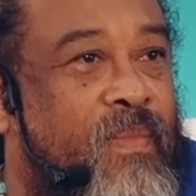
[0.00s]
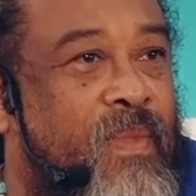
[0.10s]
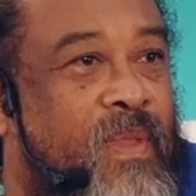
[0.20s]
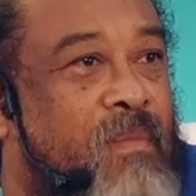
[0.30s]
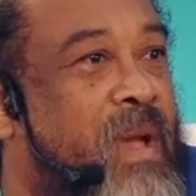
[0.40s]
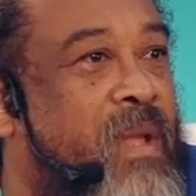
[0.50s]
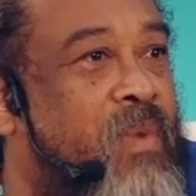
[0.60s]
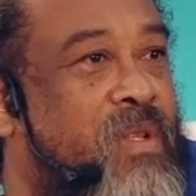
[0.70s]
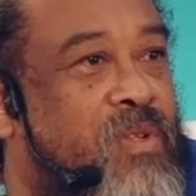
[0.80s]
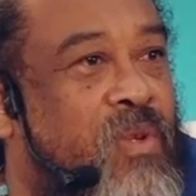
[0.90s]
The mind
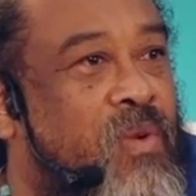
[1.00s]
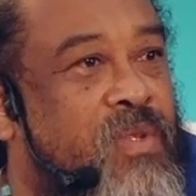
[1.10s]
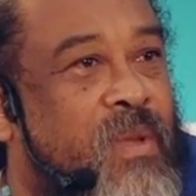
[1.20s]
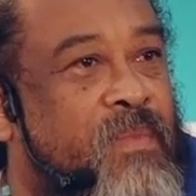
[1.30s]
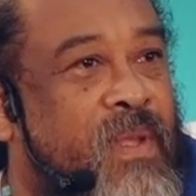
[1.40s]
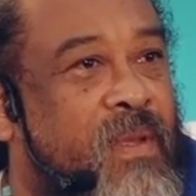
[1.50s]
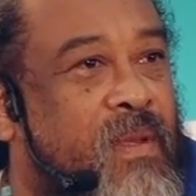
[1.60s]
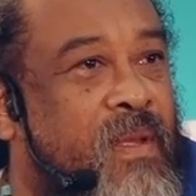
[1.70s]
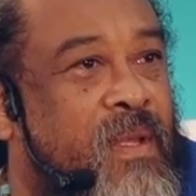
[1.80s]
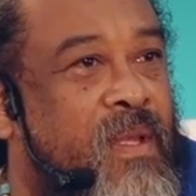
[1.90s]
wants to know something.
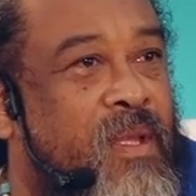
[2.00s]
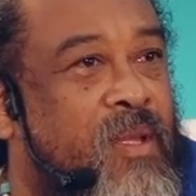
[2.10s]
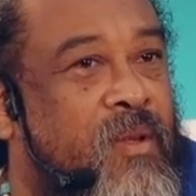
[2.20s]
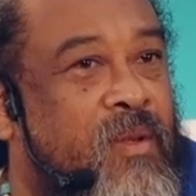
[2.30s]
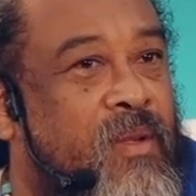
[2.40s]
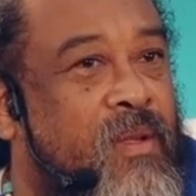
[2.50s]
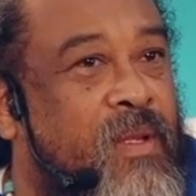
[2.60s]
Huh?